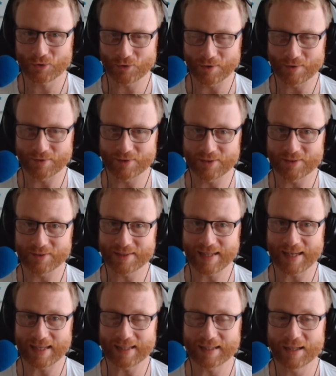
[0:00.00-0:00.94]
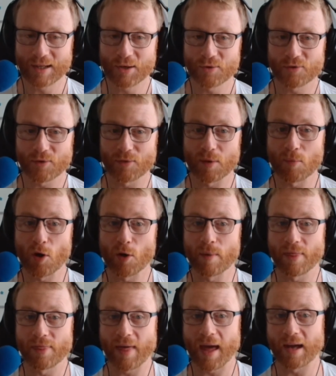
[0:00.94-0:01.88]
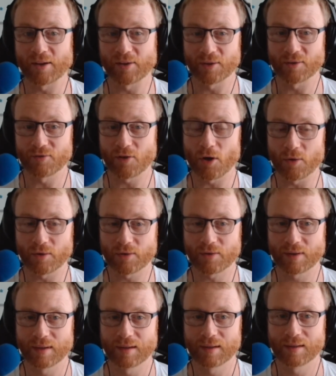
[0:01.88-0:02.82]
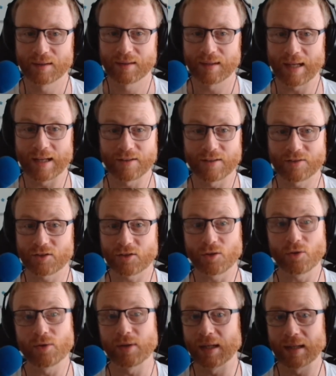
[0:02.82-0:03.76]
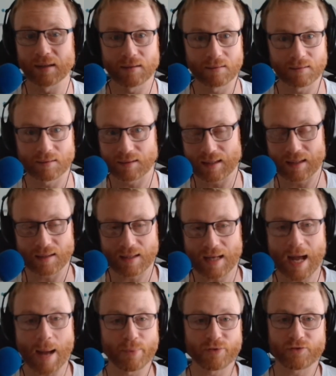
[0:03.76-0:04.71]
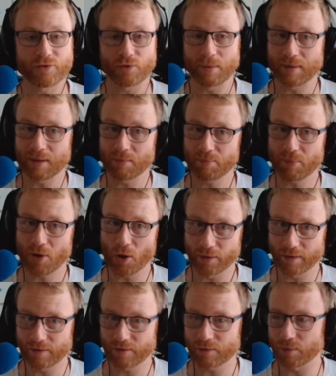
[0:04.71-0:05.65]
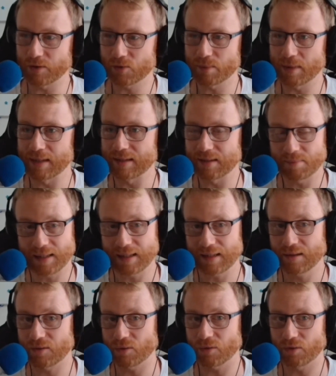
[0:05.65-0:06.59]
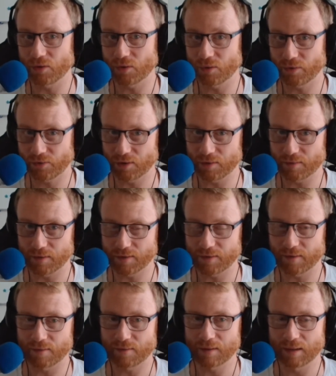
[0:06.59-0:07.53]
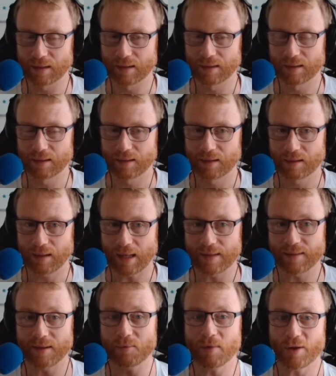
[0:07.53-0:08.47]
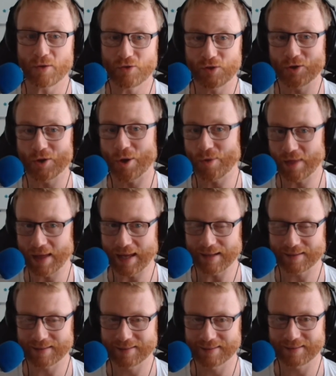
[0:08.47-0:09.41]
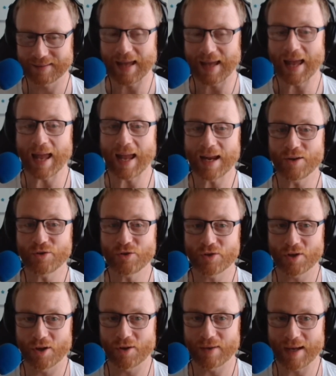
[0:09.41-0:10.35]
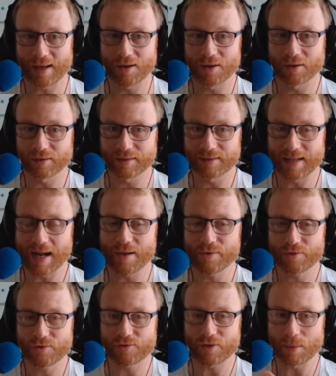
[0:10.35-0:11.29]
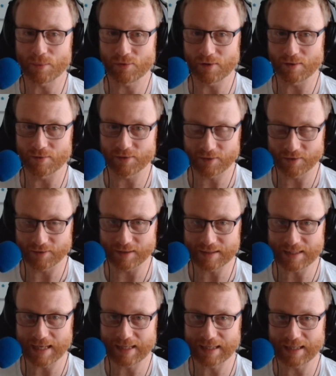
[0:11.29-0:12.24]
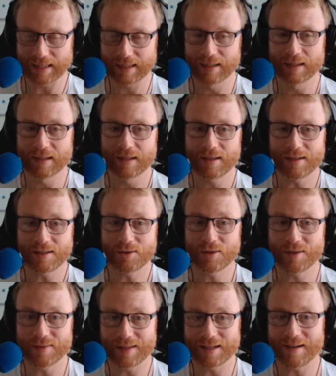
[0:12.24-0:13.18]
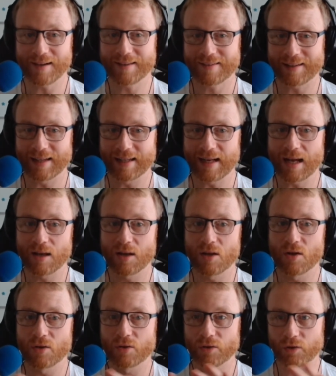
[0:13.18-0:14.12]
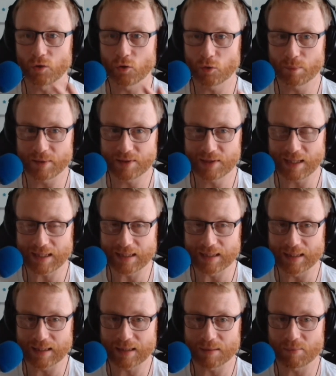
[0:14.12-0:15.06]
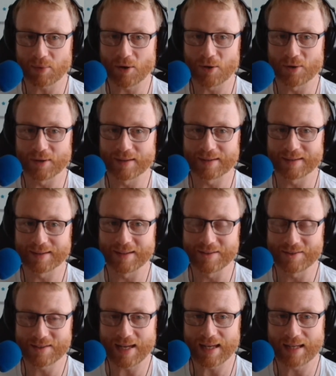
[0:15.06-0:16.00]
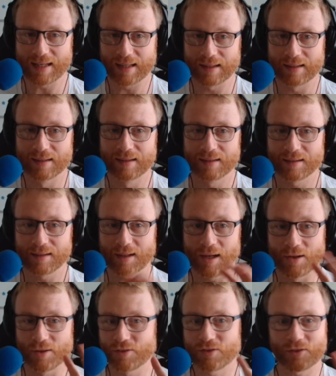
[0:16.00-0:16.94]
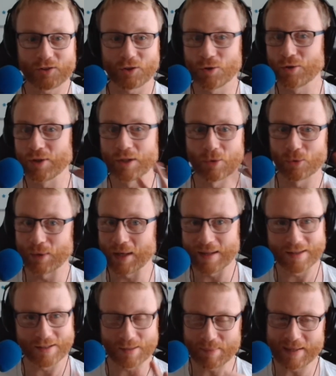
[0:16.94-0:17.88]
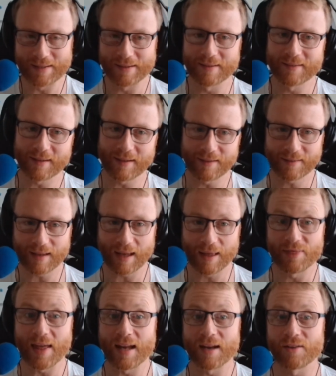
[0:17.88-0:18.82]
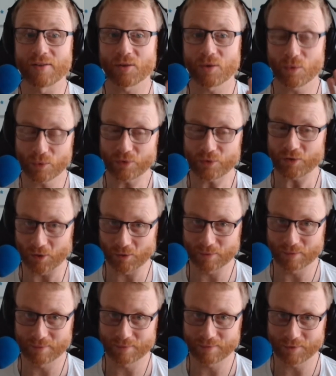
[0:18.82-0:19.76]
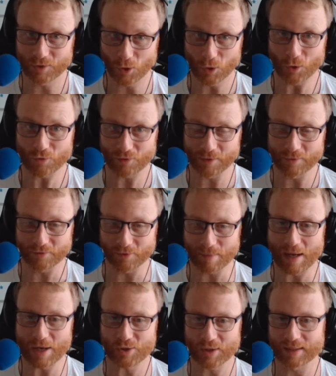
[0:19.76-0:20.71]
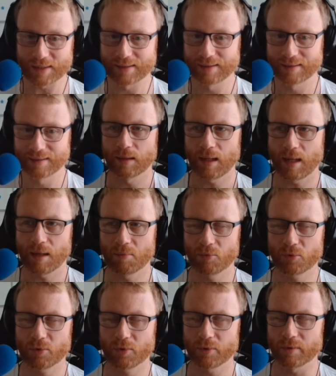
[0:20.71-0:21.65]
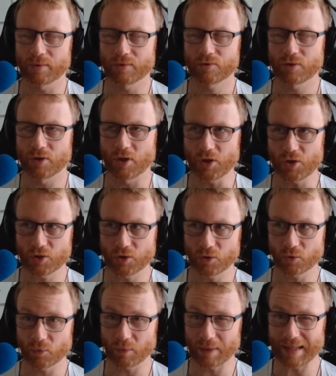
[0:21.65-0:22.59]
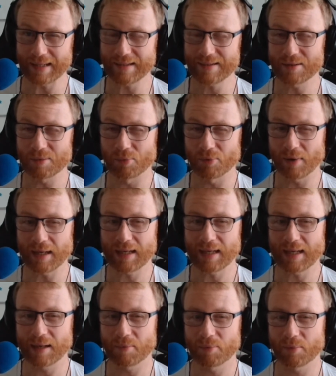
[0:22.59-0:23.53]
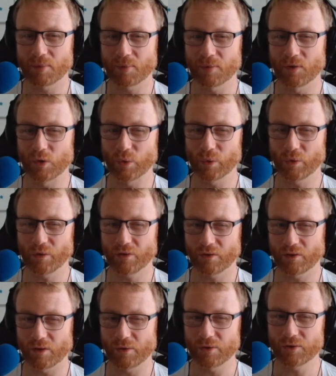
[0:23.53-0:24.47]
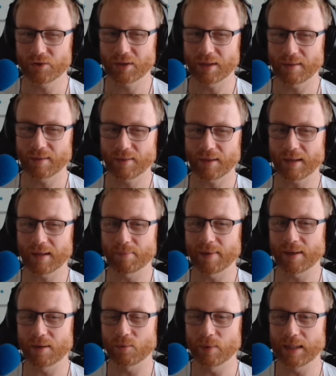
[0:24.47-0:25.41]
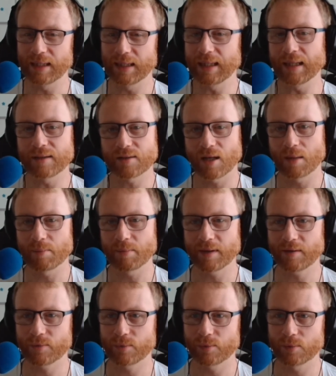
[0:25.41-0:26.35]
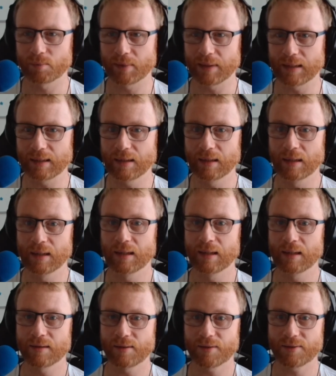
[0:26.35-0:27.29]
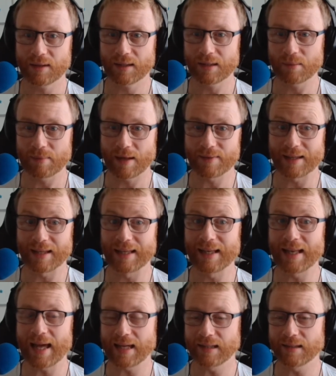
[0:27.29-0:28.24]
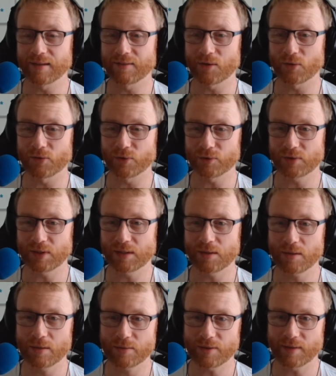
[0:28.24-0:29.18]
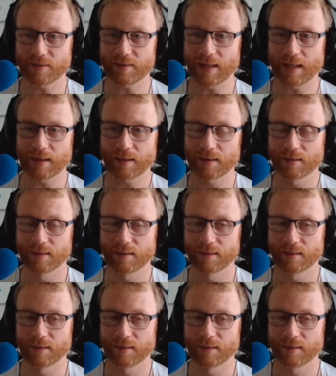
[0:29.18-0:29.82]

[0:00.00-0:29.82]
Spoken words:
services take from the moment they are invoked, excluding upstream components which might depend on your services. And then once you know that, and you know how long downstream services are taking, you can then isolate how long your particular component is taking, excluding all other dependencies, and that is also useful information. A more traditional way to break up your solution and think about where to get timings would be to think about the layers of your technology stack.